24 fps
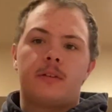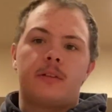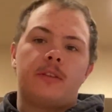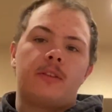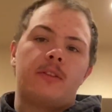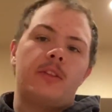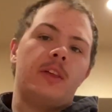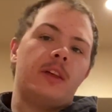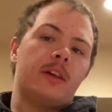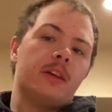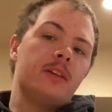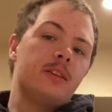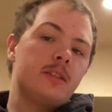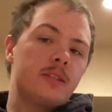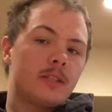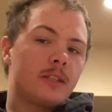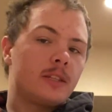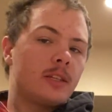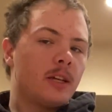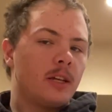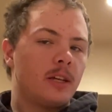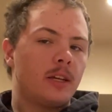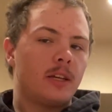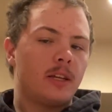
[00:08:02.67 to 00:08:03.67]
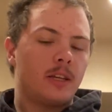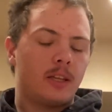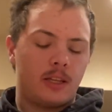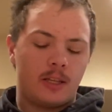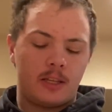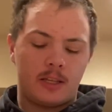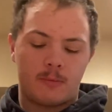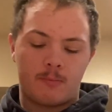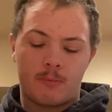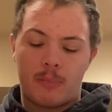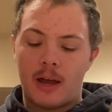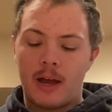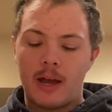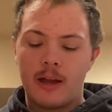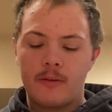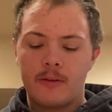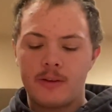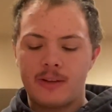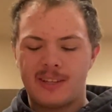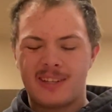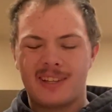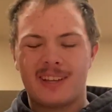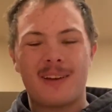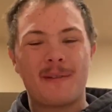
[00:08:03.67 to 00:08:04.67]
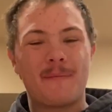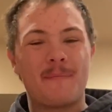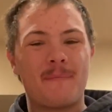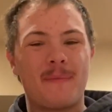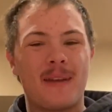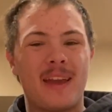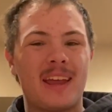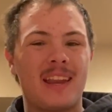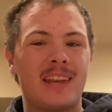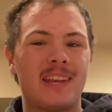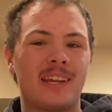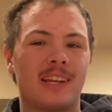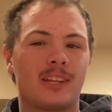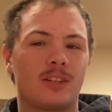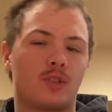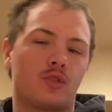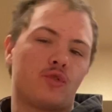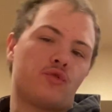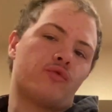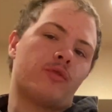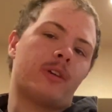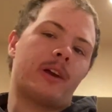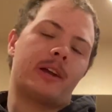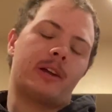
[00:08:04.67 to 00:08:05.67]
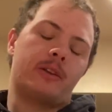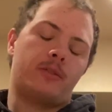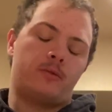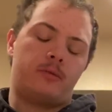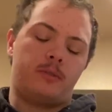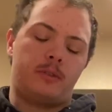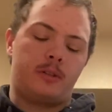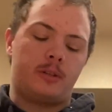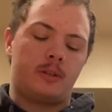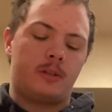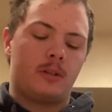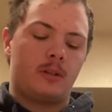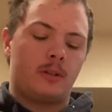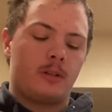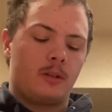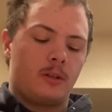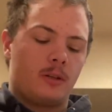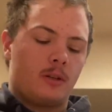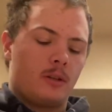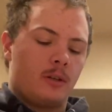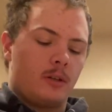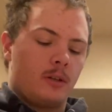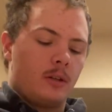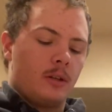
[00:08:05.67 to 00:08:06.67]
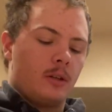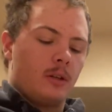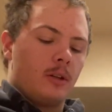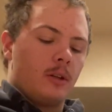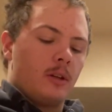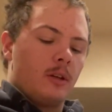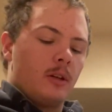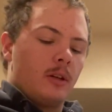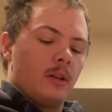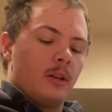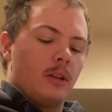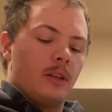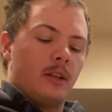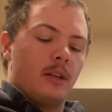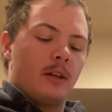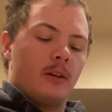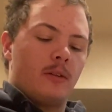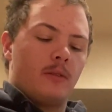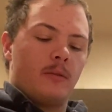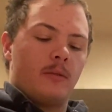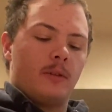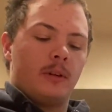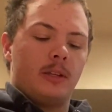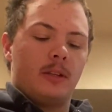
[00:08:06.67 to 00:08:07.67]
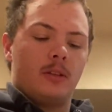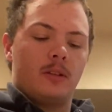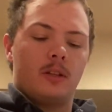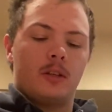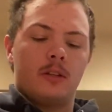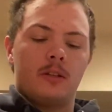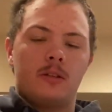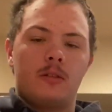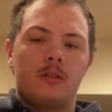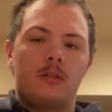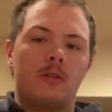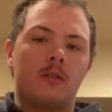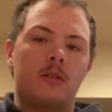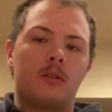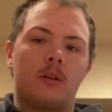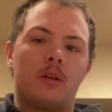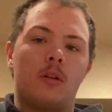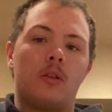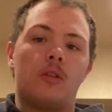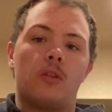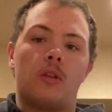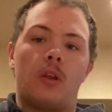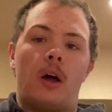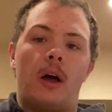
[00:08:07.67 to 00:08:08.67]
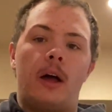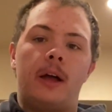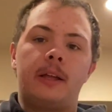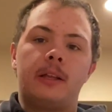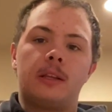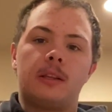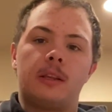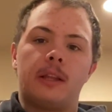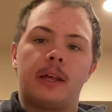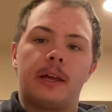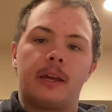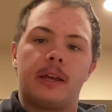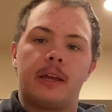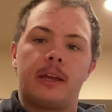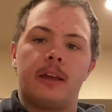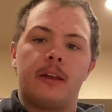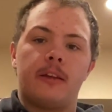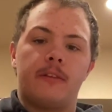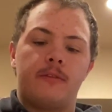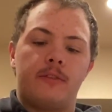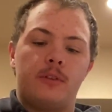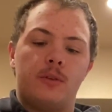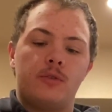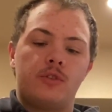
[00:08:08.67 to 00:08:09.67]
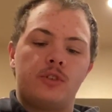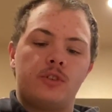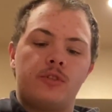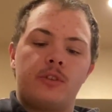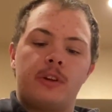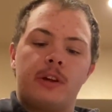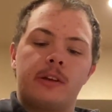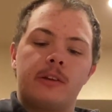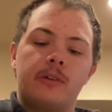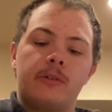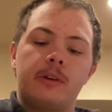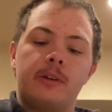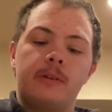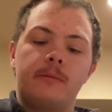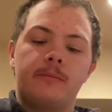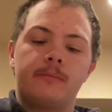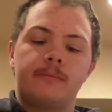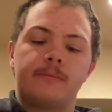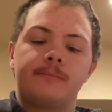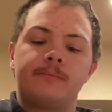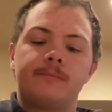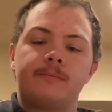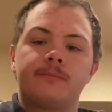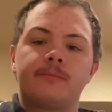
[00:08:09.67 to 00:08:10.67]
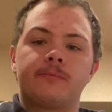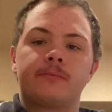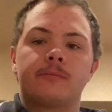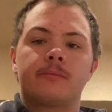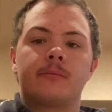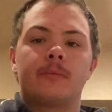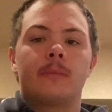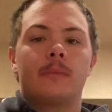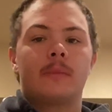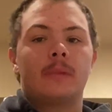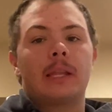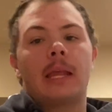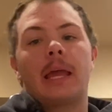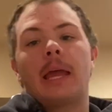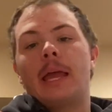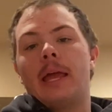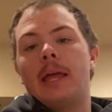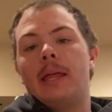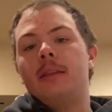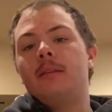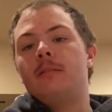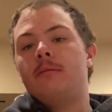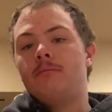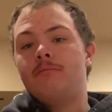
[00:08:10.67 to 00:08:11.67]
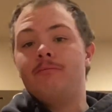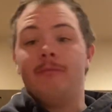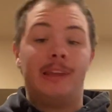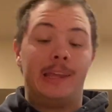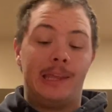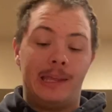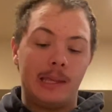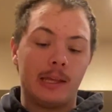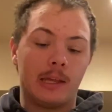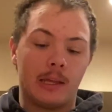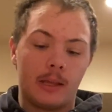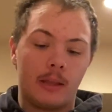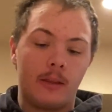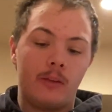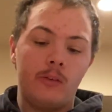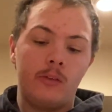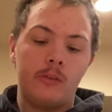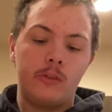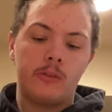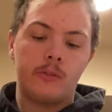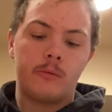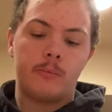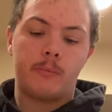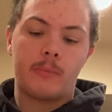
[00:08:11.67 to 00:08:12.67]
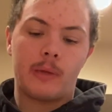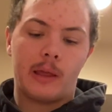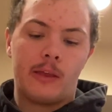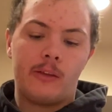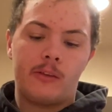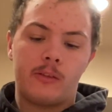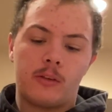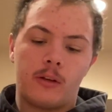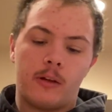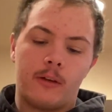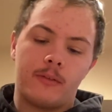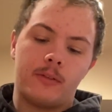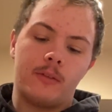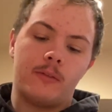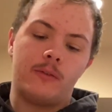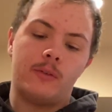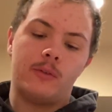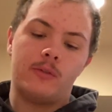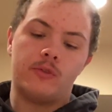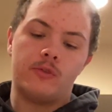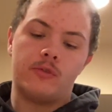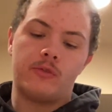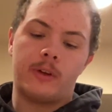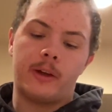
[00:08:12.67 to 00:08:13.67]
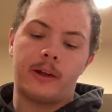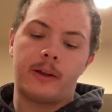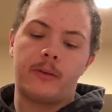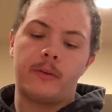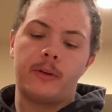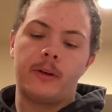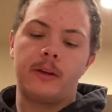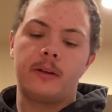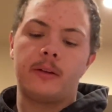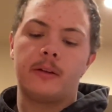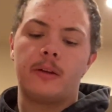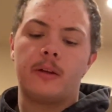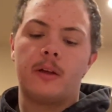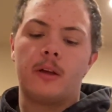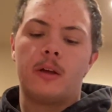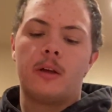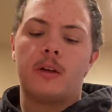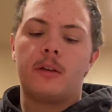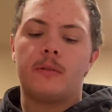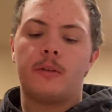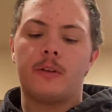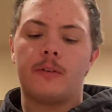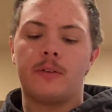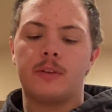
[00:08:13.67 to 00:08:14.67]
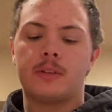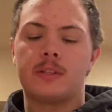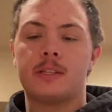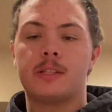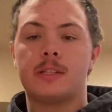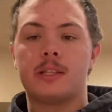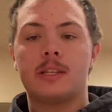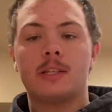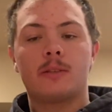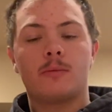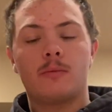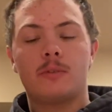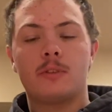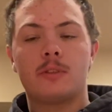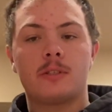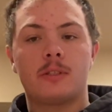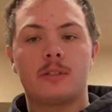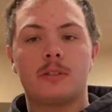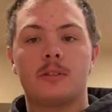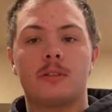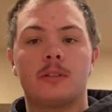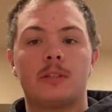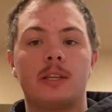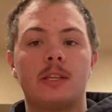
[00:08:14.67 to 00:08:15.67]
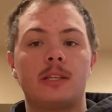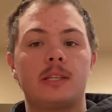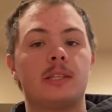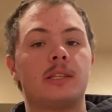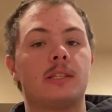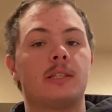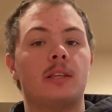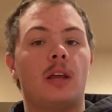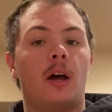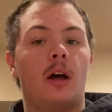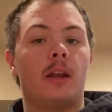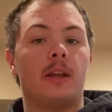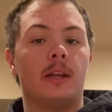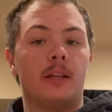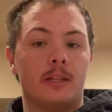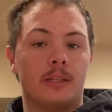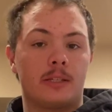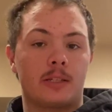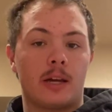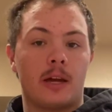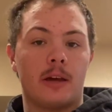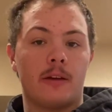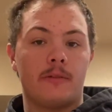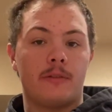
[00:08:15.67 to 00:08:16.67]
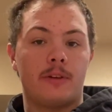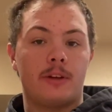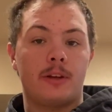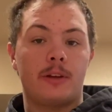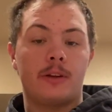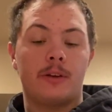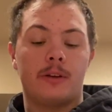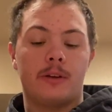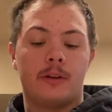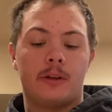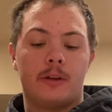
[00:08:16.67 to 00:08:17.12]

This is Pyrus Commandix Dragonoid. Now, it does look a lot like a Fusion Dragonoid, and he is based off the Fusion Dragonoid. The difference is this is not a Sky Raider.